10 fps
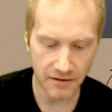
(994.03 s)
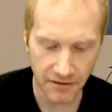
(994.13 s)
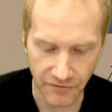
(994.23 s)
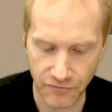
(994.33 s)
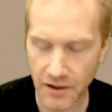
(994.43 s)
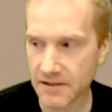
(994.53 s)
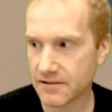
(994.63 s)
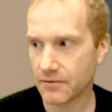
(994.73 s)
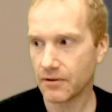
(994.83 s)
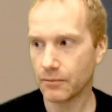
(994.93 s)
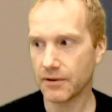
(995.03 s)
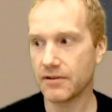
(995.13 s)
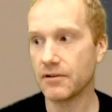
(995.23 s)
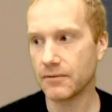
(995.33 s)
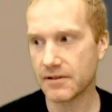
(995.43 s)
phrase was
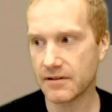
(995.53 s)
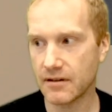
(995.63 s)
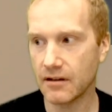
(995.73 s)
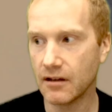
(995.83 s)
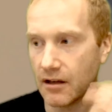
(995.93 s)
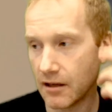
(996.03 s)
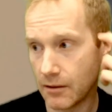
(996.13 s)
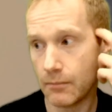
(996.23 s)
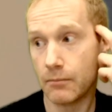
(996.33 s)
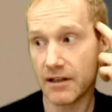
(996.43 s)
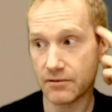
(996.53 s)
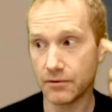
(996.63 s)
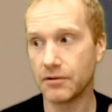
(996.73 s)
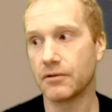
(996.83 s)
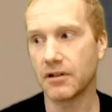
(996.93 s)
used as we
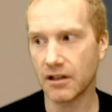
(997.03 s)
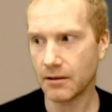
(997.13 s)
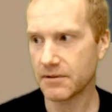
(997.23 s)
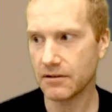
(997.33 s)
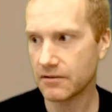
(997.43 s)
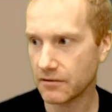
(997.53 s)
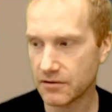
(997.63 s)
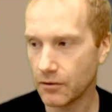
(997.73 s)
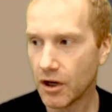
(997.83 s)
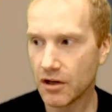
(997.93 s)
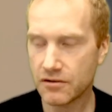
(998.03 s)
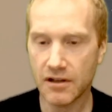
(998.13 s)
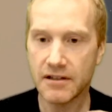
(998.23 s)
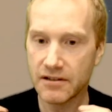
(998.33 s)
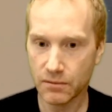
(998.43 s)
were doing the games. So
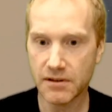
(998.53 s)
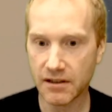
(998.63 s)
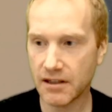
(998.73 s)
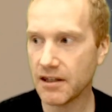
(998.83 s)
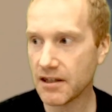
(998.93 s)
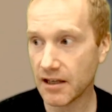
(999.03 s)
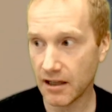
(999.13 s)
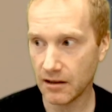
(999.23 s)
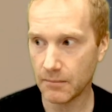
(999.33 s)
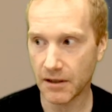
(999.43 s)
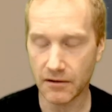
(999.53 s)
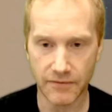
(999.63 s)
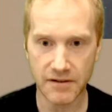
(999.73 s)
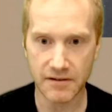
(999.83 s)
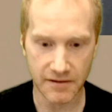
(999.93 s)
and this was a key element of
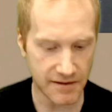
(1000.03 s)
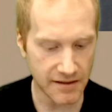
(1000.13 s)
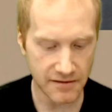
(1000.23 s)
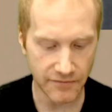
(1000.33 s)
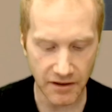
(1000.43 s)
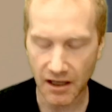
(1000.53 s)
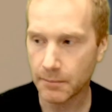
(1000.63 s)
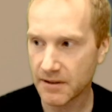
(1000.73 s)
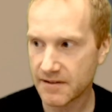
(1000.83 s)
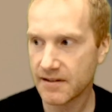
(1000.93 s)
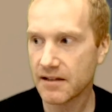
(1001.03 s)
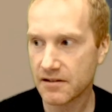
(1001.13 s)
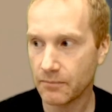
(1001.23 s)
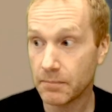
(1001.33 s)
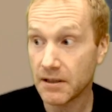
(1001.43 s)
the success of the game, this sense
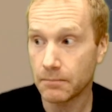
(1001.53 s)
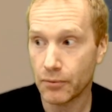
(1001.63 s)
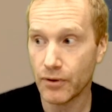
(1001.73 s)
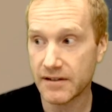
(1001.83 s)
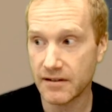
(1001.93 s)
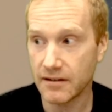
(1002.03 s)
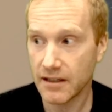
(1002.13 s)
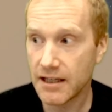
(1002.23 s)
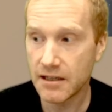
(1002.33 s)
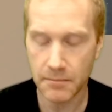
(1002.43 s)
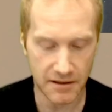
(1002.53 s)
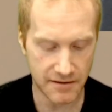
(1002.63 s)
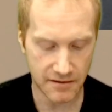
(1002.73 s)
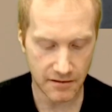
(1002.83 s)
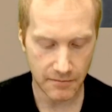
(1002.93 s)
of being present in Myst.